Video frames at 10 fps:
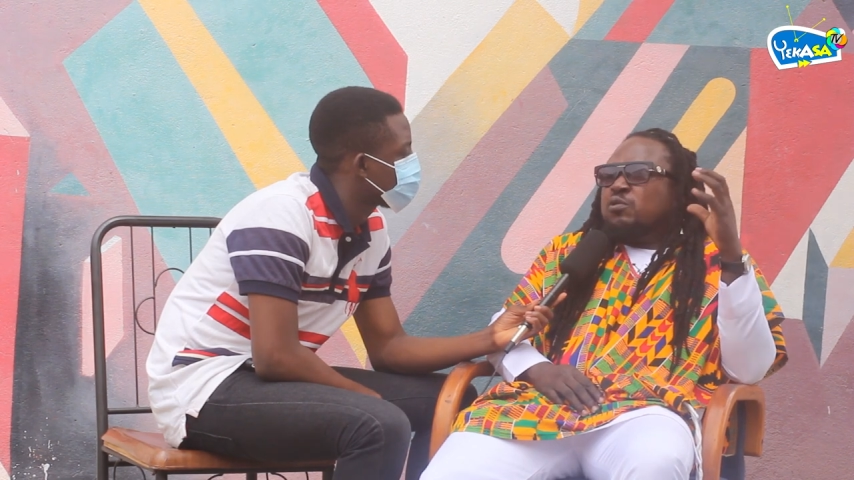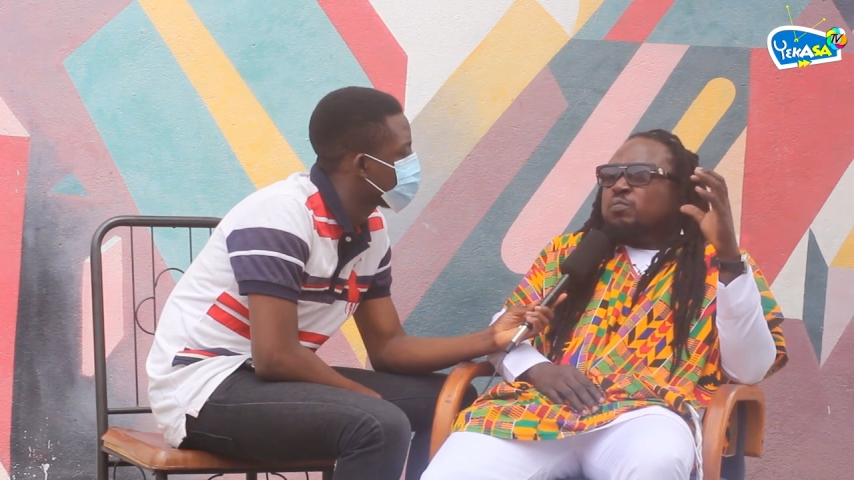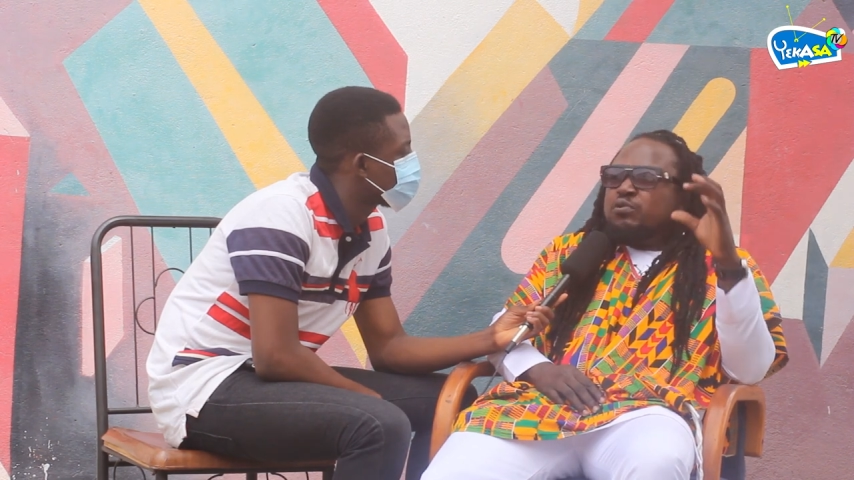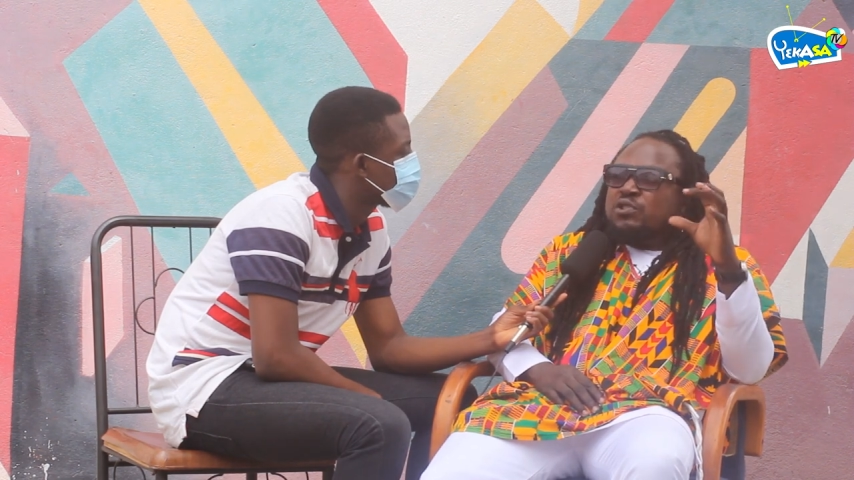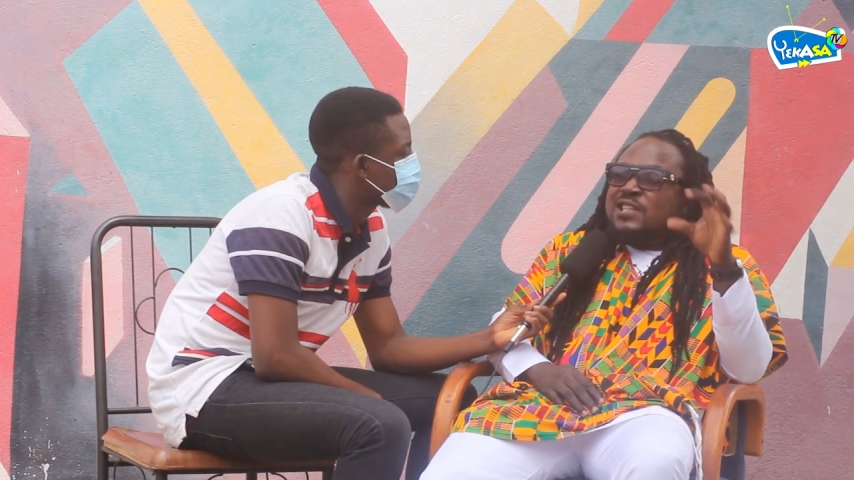to
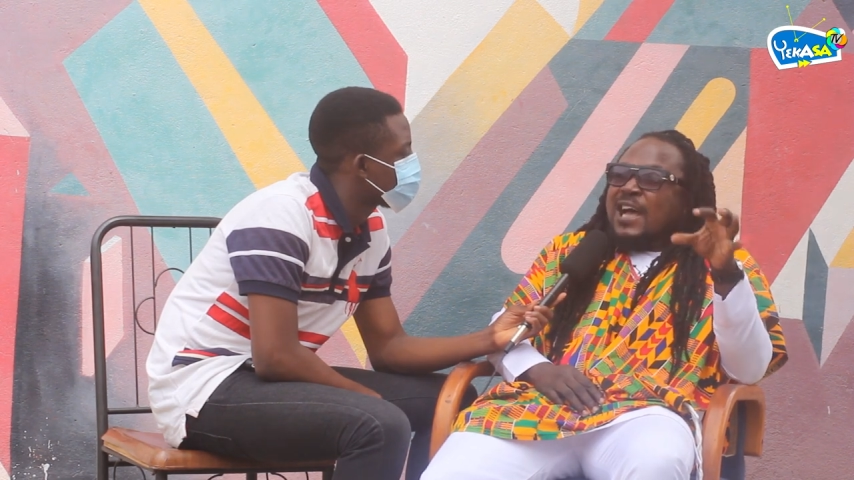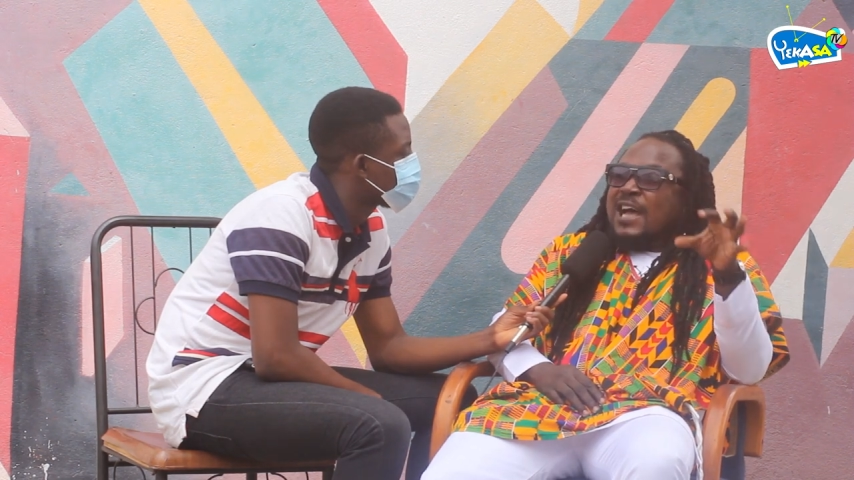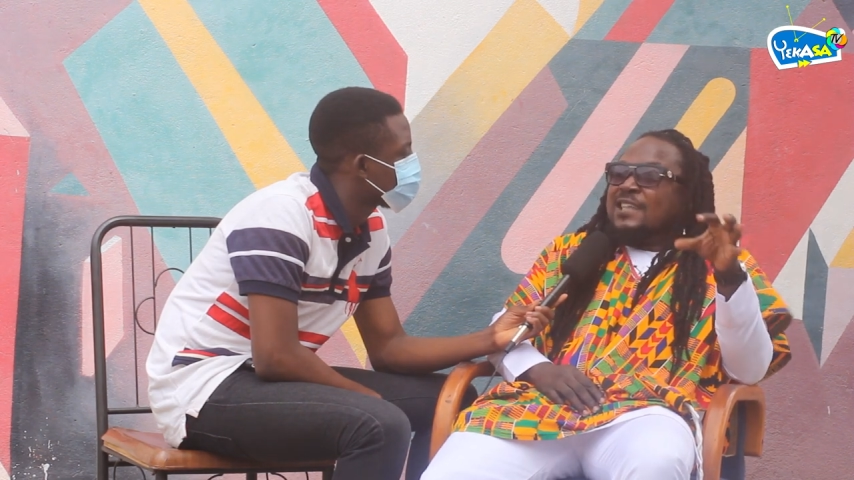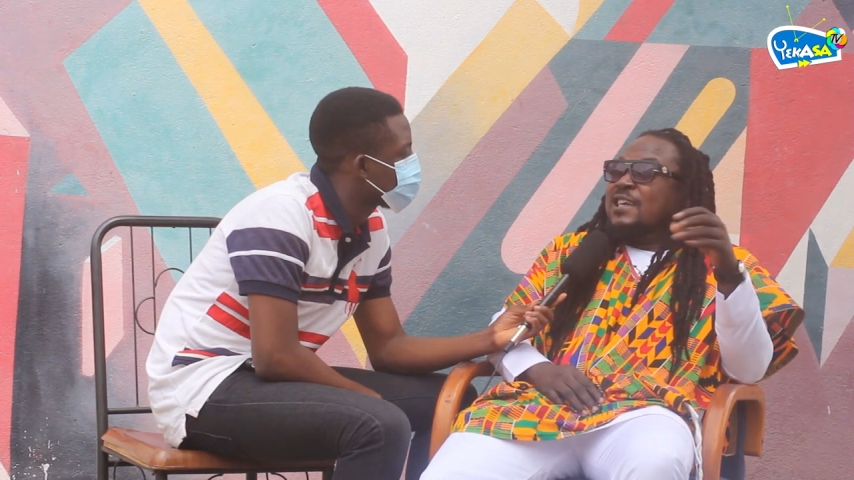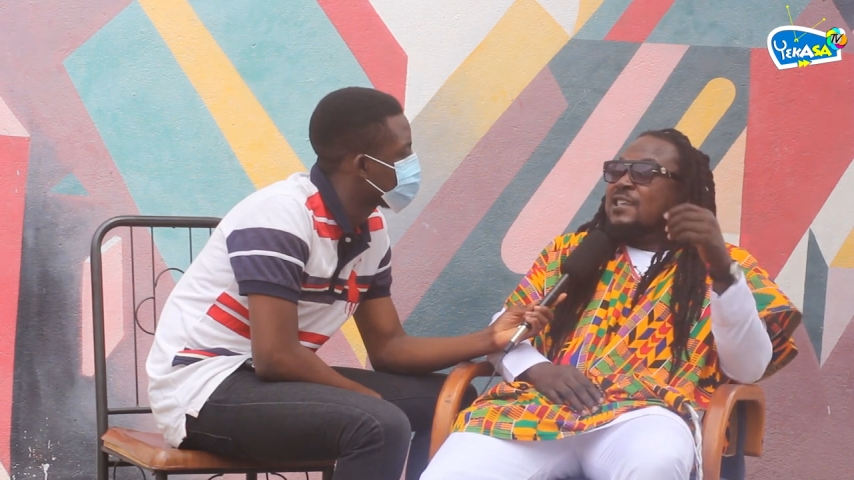push
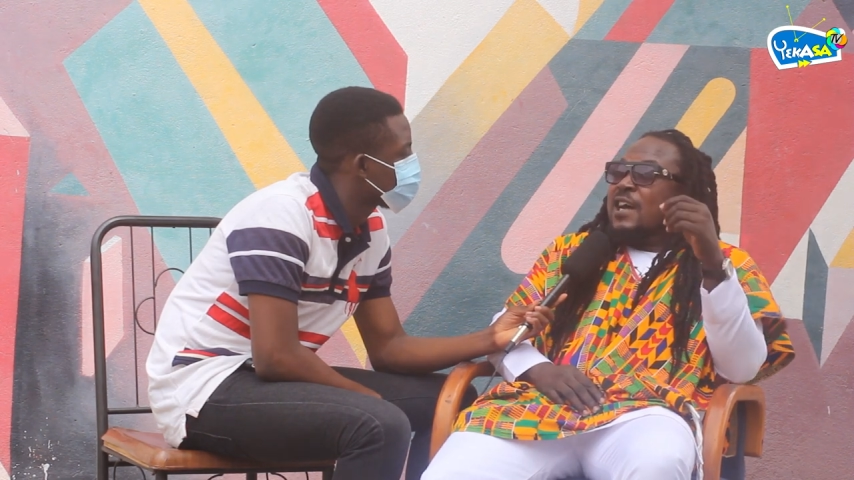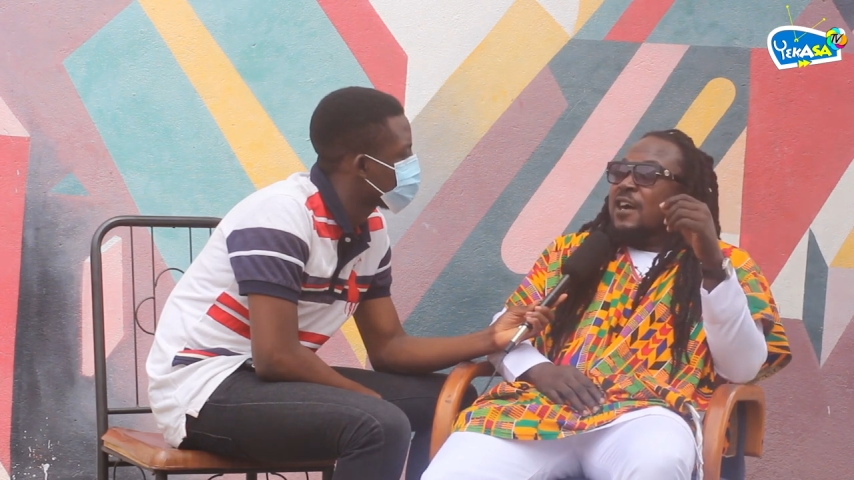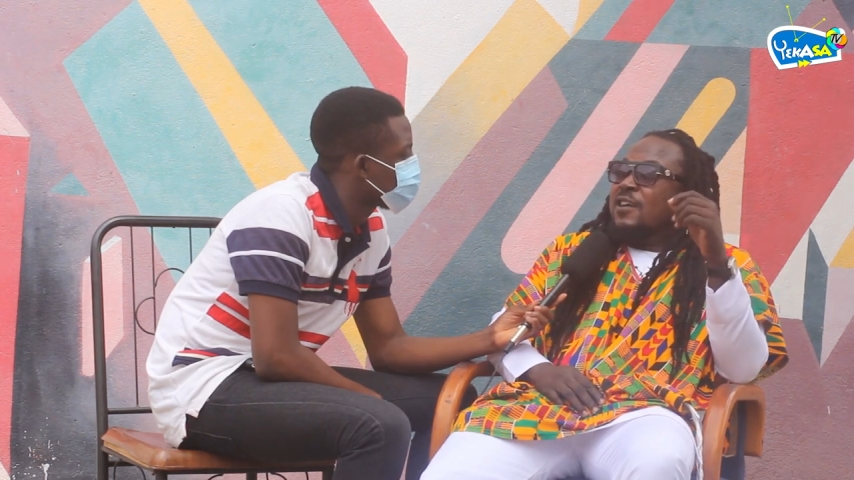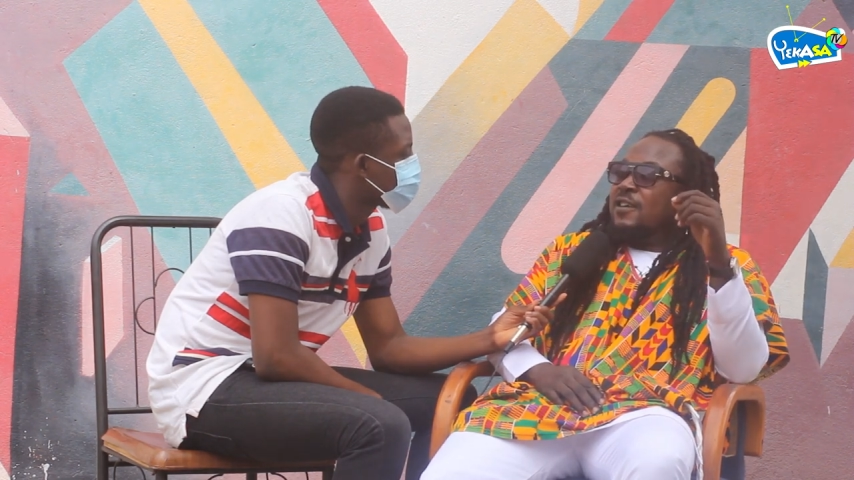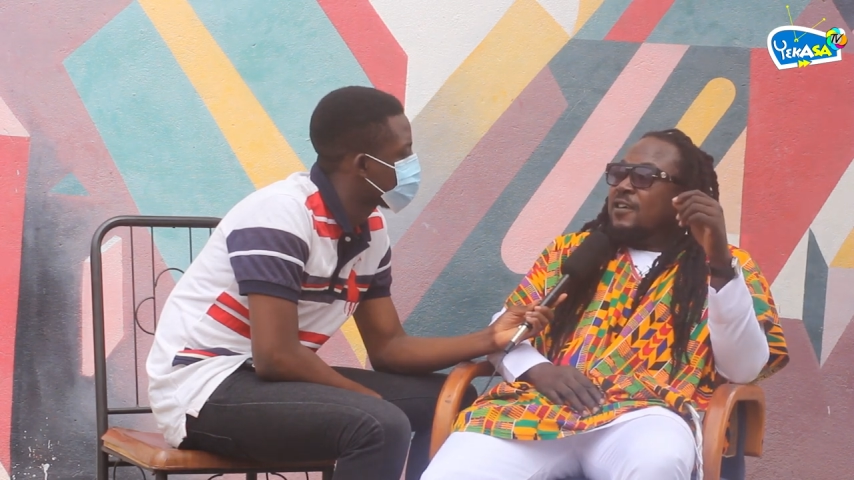that agenda.